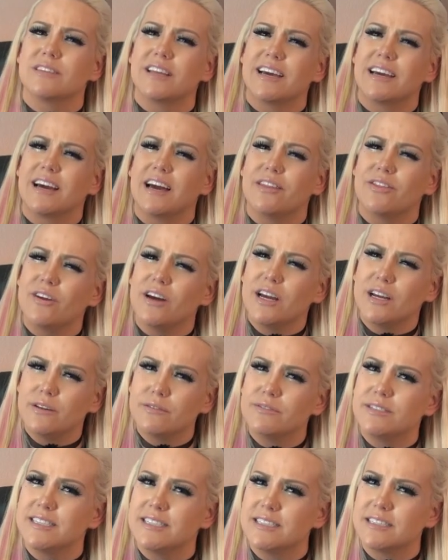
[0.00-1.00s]
Like I thought
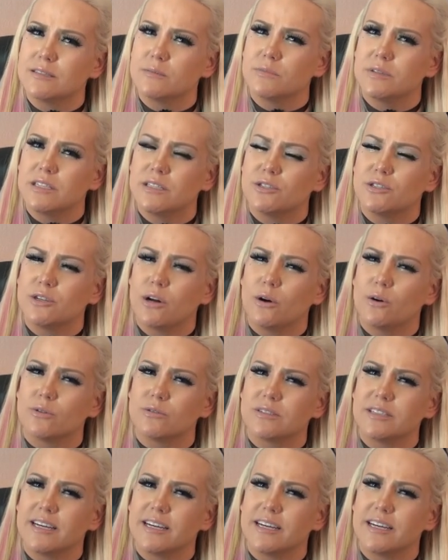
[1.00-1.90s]
you've seen some of these shows.